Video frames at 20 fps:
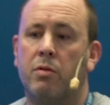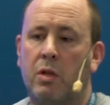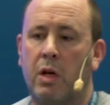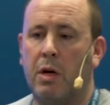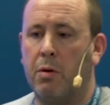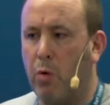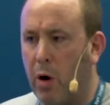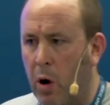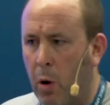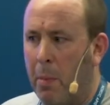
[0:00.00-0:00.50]

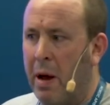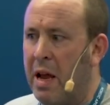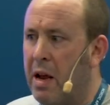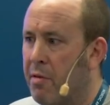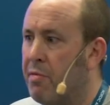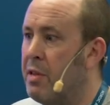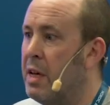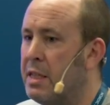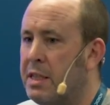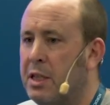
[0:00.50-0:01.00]
the real meat
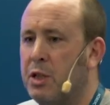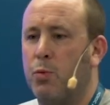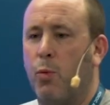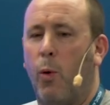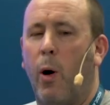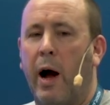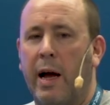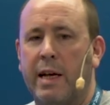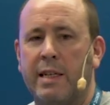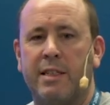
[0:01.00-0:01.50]
of this is,
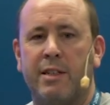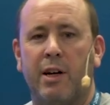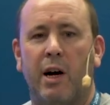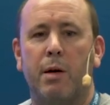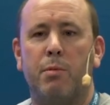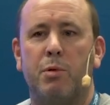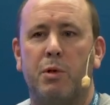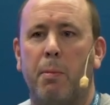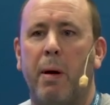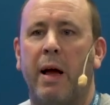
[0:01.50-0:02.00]
why is
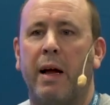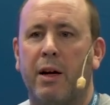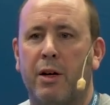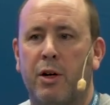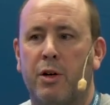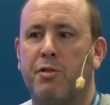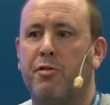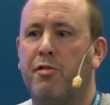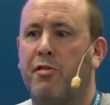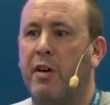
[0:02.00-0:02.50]
Typespec a
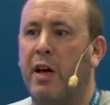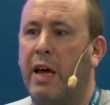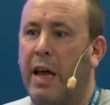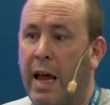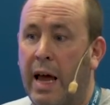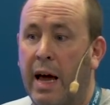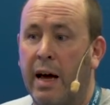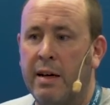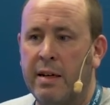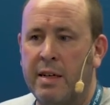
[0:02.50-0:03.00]
good fit
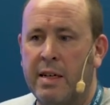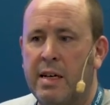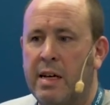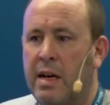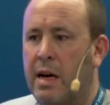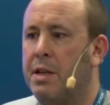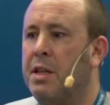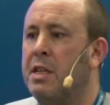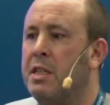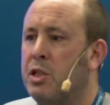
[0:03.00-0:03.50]
here?
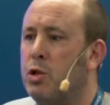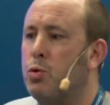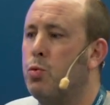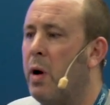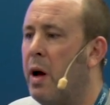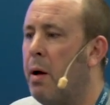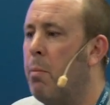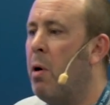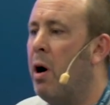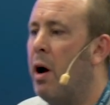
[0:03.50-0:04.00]
And this is
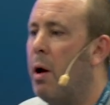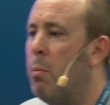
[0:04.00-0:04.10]
where my